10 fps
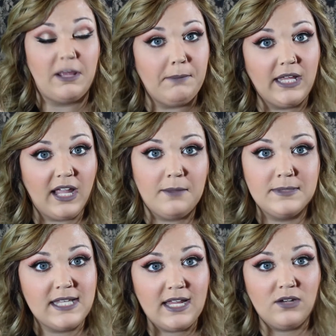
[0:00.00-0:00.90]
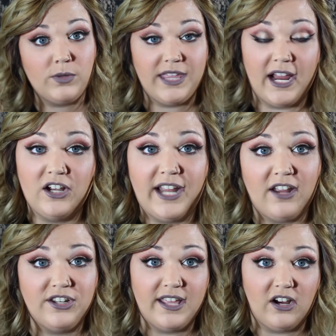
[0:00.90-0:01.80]
Somebody comes in with hair
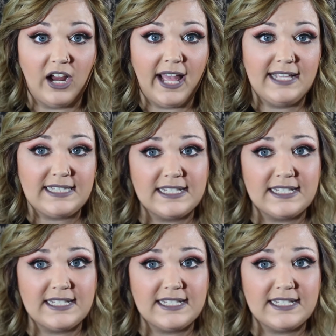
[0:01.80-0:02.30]
down to their ass,